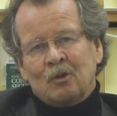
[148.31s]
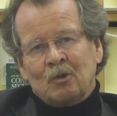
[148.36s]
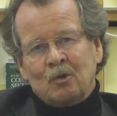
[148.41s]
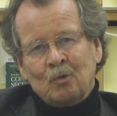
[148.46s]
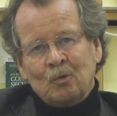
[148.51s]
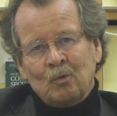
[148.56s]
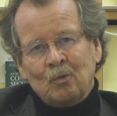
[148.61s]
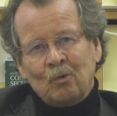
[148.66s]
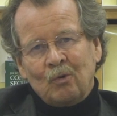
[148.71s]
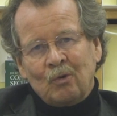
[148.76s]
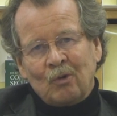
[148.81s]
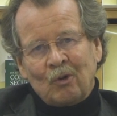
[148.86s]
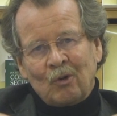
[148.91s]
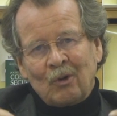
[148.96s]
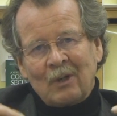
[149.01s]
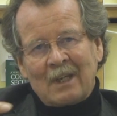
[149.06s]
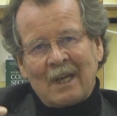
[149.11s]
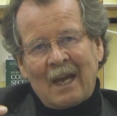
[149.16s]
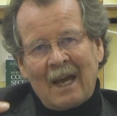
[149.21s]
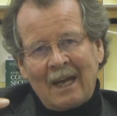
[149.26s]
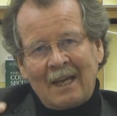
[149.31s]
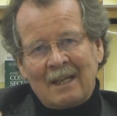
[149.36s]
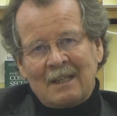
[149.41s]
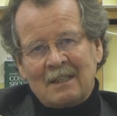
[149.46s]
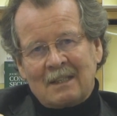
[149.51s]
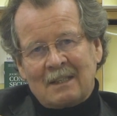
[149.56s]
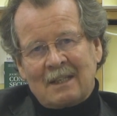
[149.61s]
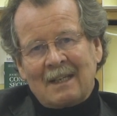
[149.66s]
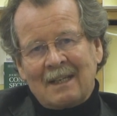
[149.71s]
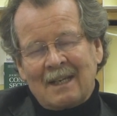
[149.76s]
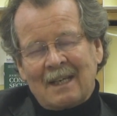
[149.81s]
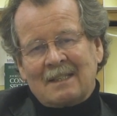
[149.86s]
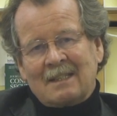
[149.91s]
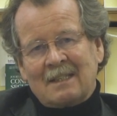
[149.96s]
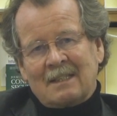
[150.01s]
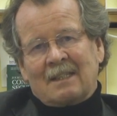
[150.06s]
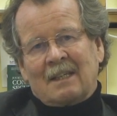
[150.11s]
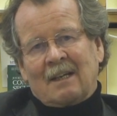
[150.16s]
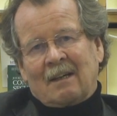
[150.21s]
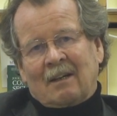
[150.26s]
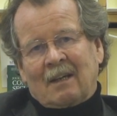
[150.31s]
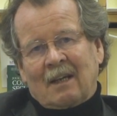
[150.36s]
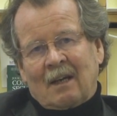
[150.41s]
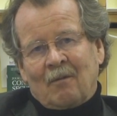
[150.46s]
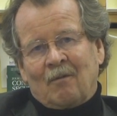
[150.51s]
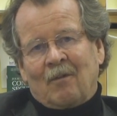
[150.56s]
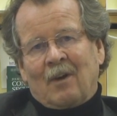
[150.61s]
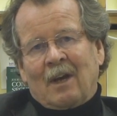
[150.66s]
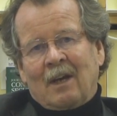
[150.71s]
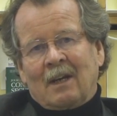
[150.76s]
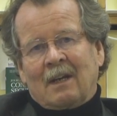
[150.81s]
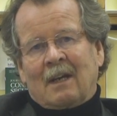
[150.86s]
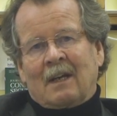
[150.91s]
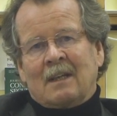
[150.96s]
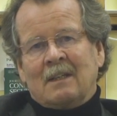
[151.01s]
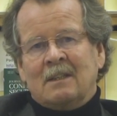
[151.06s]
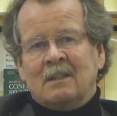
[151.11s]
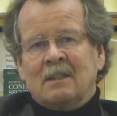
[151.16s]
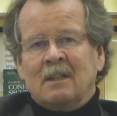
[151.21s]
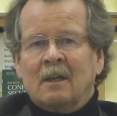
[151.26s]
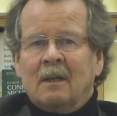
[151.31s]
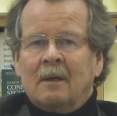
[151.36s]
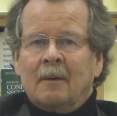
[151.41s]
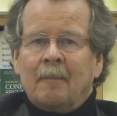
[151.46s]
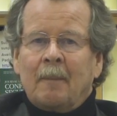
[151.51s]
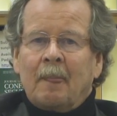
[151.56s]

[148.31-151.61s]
to create the necessary awareness